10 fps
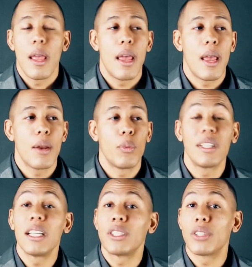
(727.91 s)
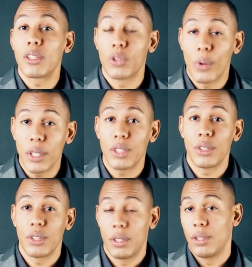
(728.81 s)
And when they start
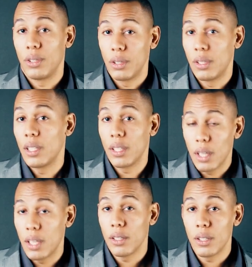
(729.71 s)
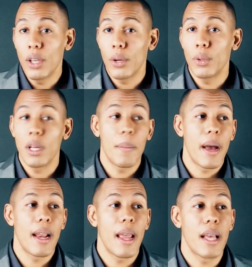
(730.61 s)
trusting in you, they
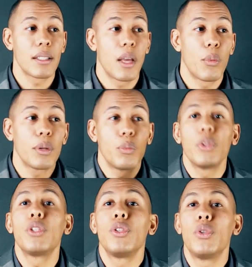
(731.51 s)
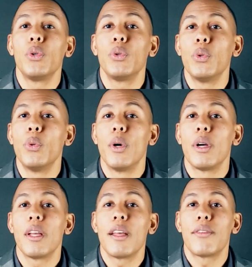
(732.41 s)
might ask, like, what would you do
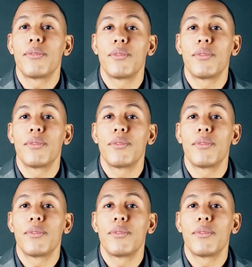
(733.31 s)
if?